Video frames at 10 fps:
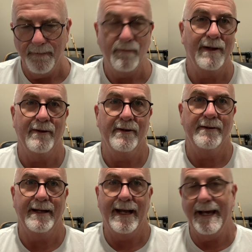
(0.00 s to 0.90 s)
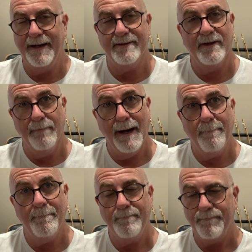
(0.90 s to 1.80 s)
We learn that Anne is her
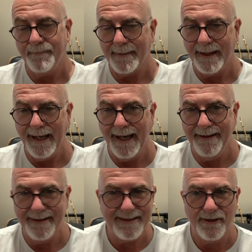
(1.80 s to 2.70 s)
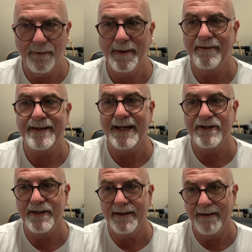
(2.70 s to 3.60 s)
mum, and there's a little bit of
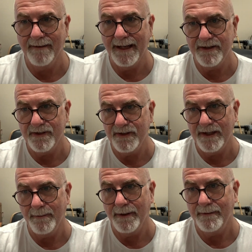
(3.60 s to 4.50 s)
tension in their relationship.